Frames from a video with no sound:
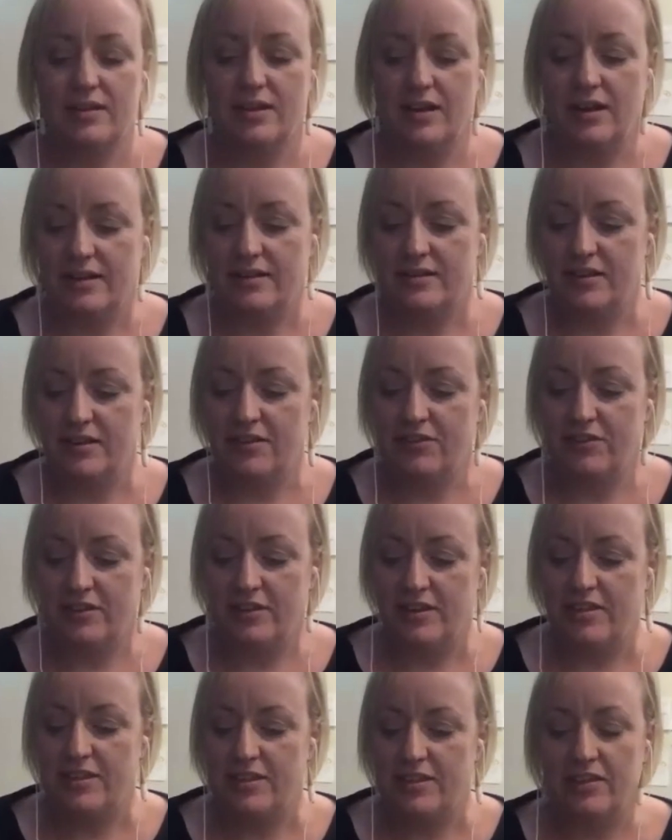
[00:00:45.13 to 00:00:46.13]
I
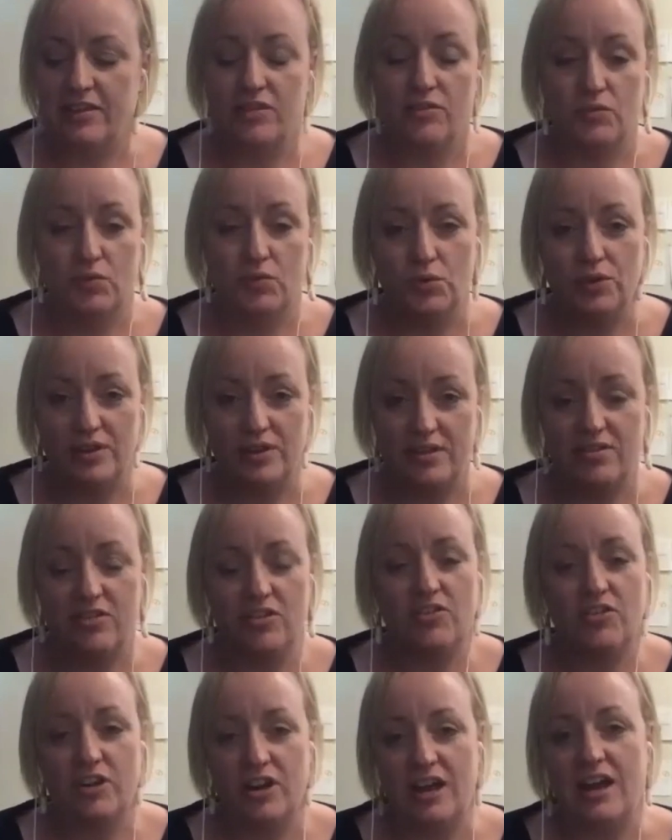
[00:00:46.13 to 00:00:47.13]
definitely think the rule is
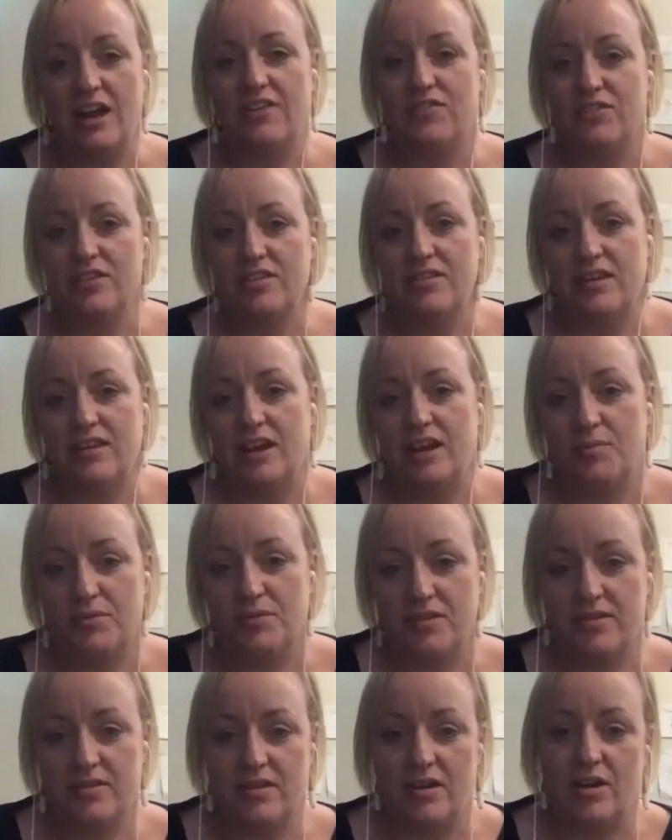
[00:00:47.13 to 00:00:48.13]
you've got to have it set up
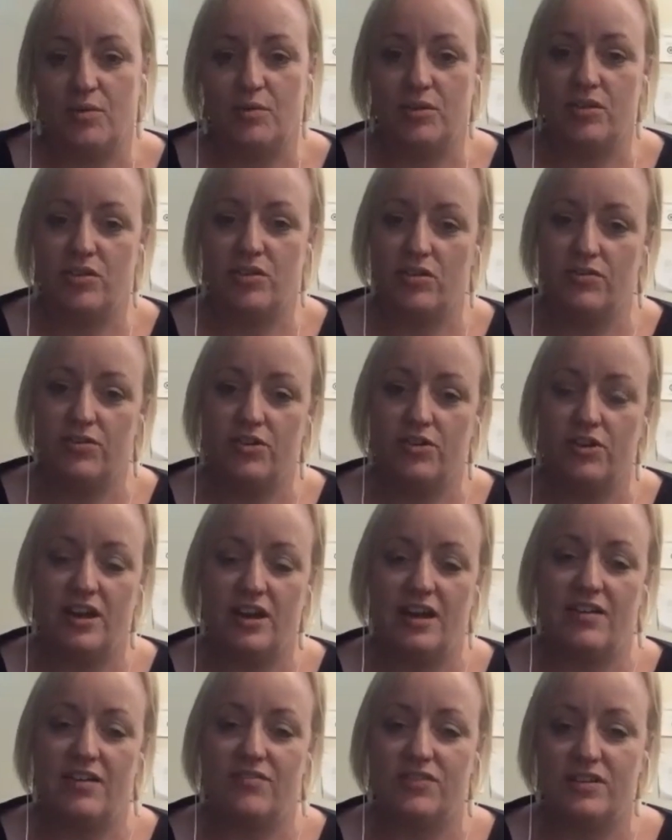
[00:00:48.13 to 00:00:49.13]
to start with. So you've got to
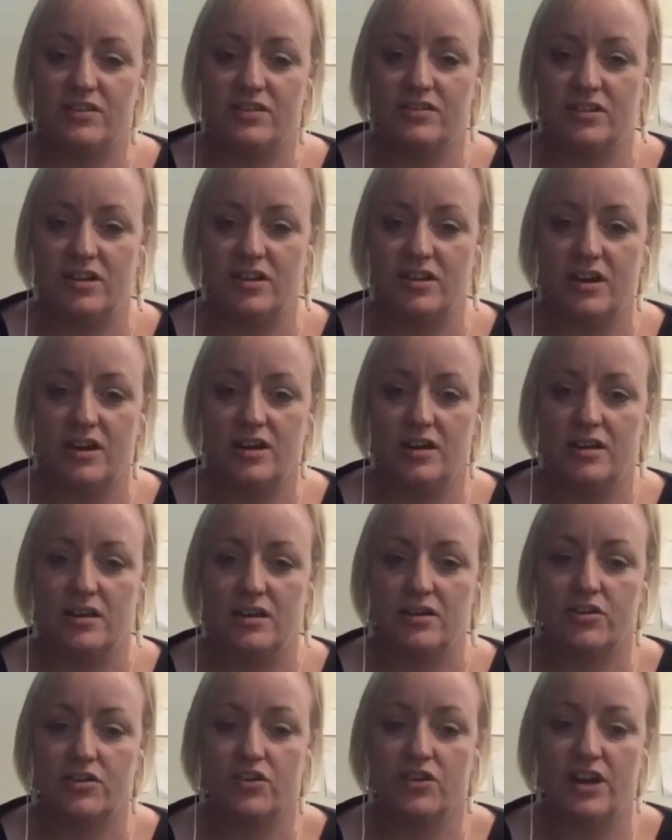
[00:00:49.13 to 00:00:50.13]
have the
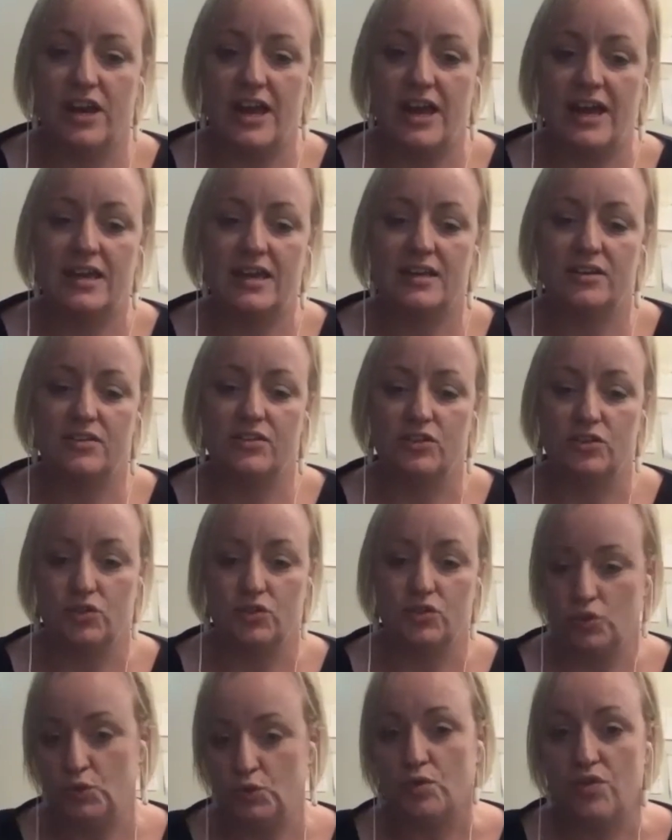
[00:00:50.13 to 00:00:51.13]
designer create the
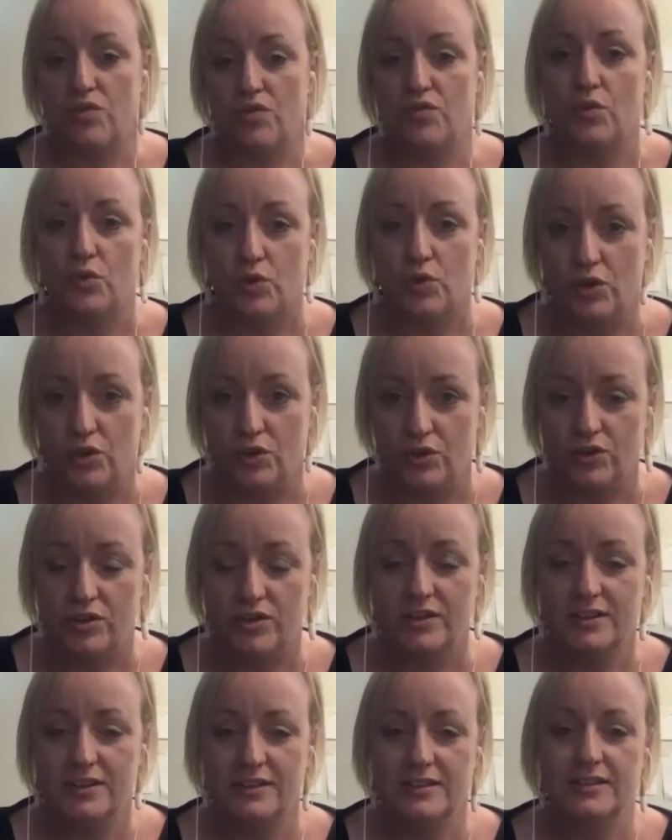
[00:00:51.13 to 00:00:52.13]
tools for
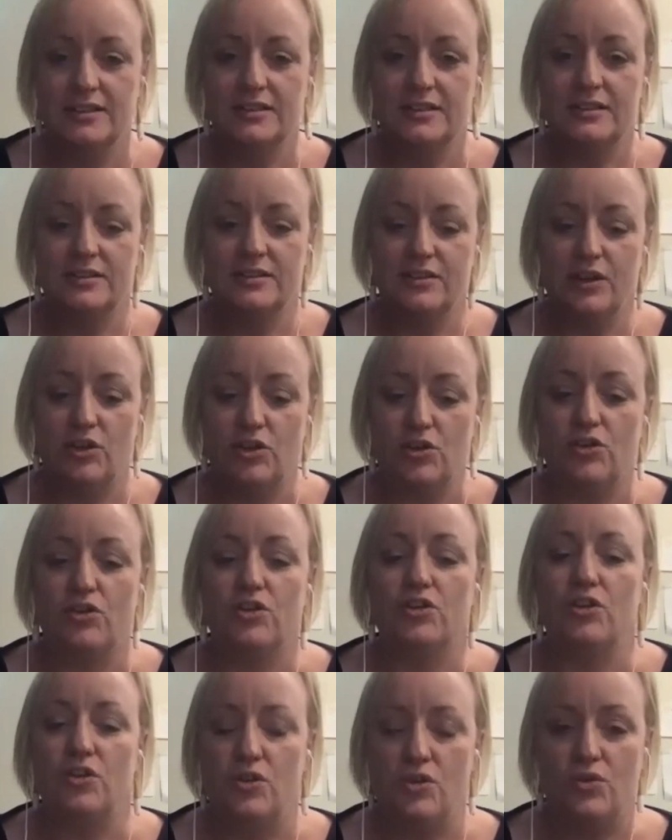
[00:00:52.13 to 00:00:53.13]
you that you
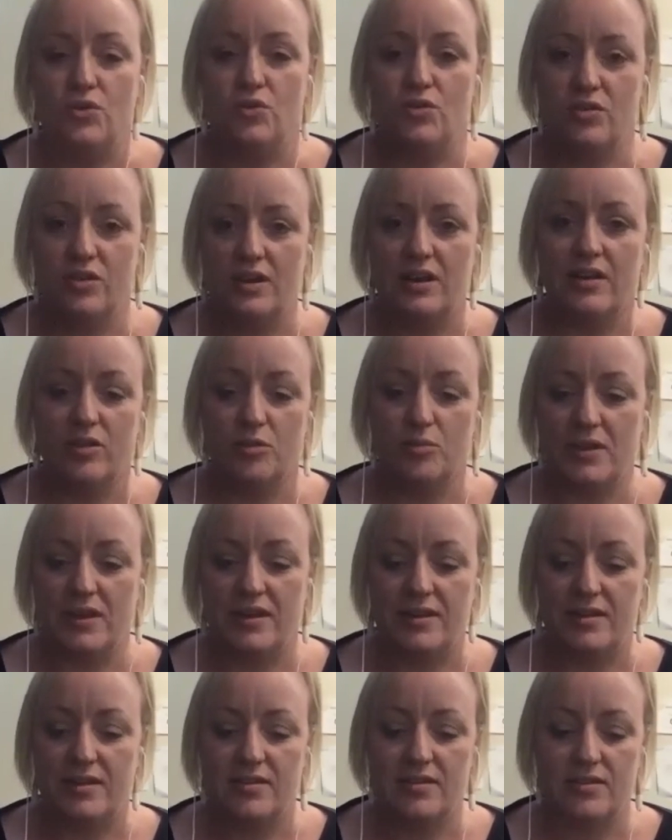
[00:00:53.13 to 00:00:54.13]
can use in other
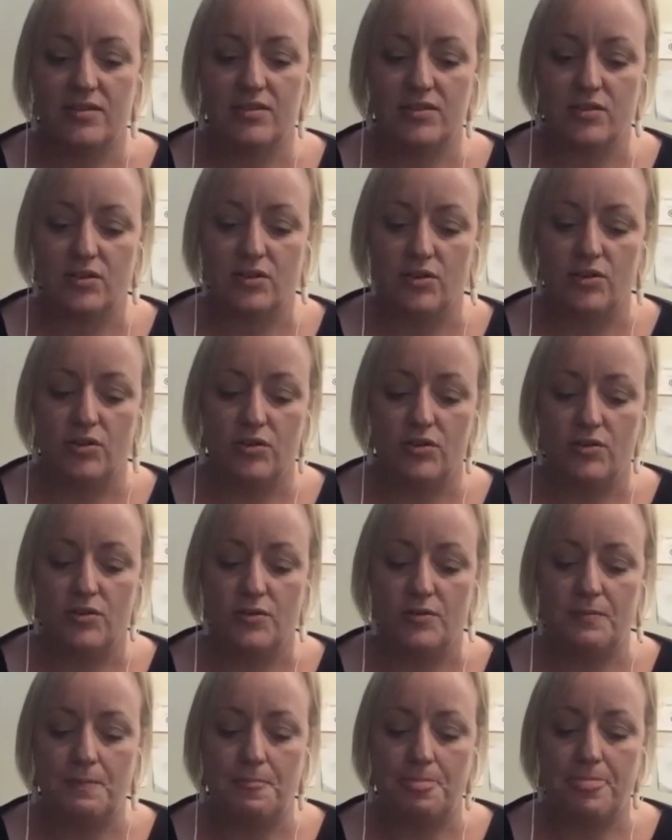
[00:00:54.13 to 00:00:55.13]
places.
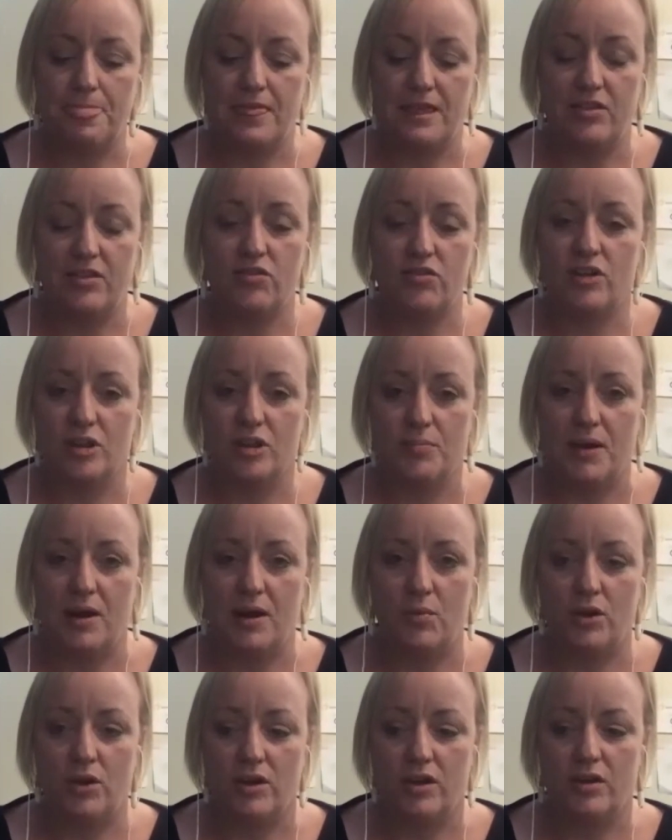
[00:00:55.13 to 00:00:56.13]
So that's really
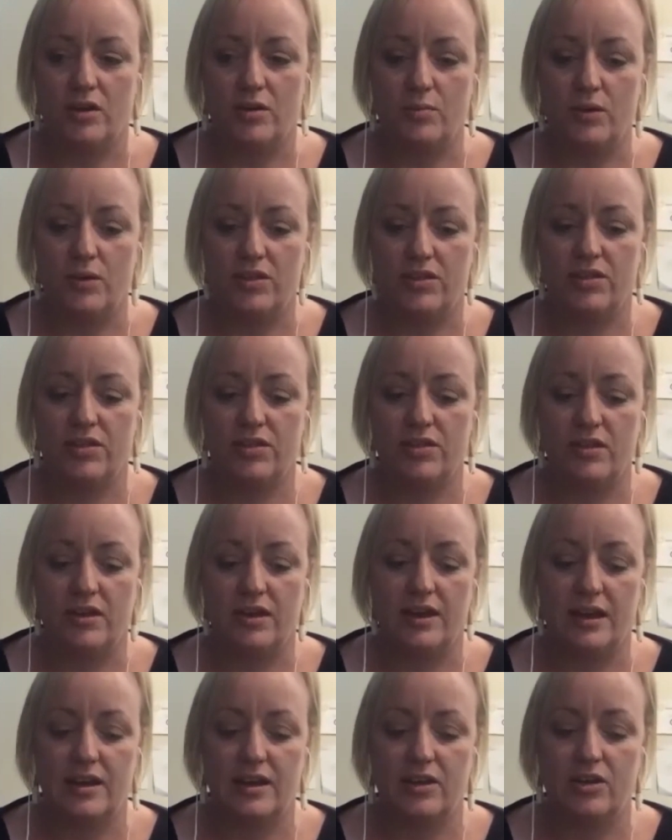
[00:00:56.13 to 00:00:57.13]
about working with,
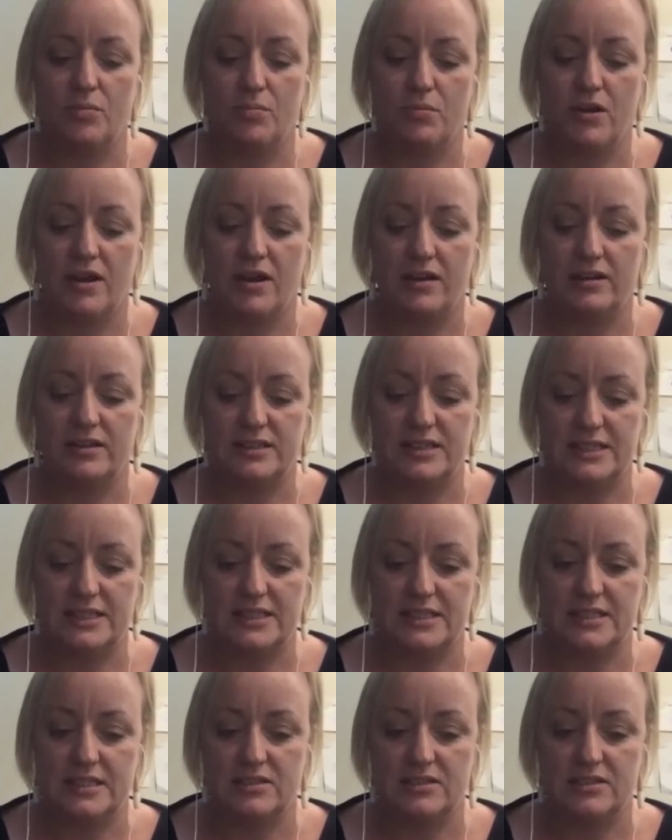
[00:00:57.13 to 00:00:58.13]
like, getting your brand
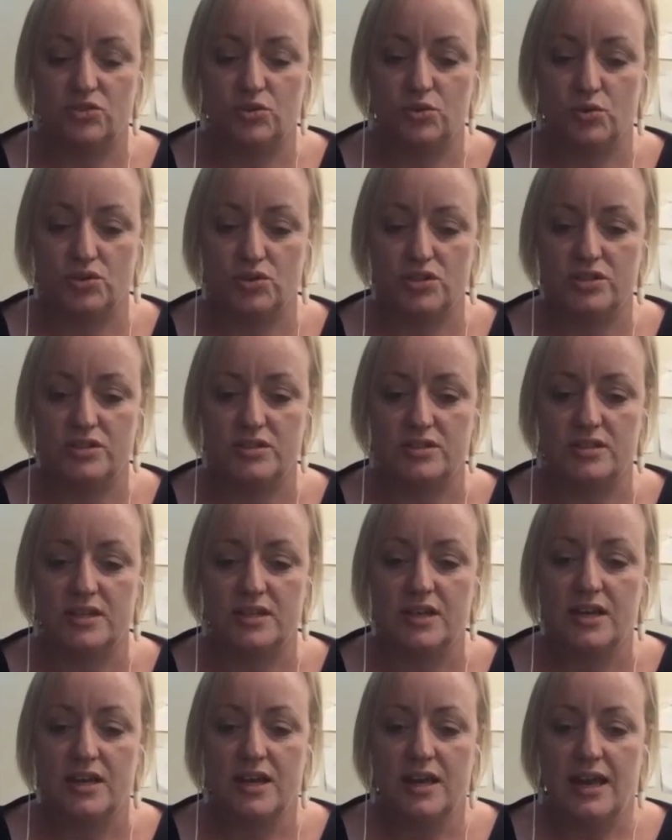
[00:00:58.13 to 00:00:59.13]
identity sorted
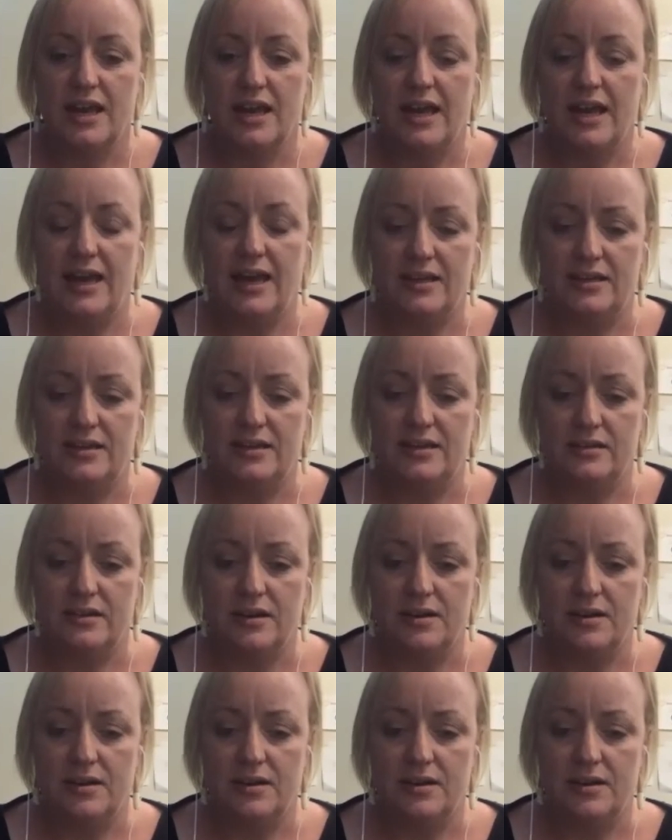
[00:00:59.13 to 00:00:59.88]
and